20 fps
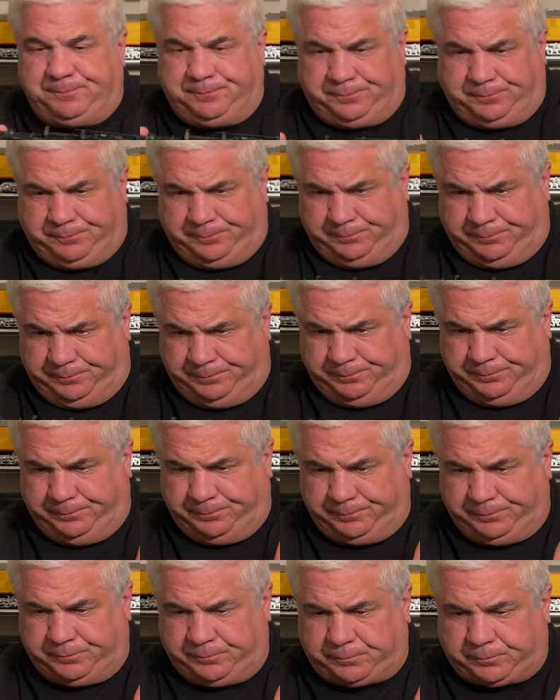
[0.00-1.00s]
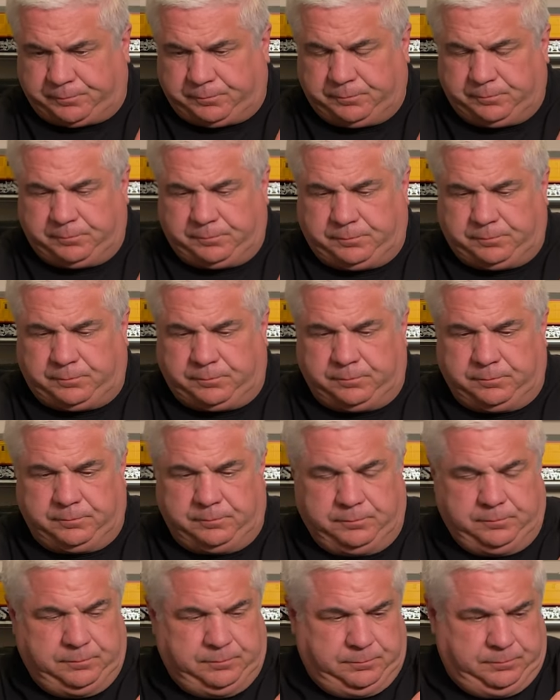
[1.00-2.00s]

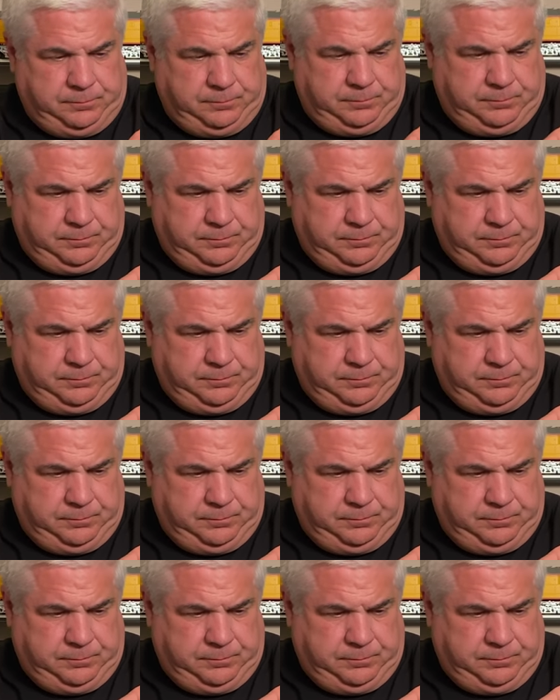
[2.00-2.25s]
No one is speaking in this clip.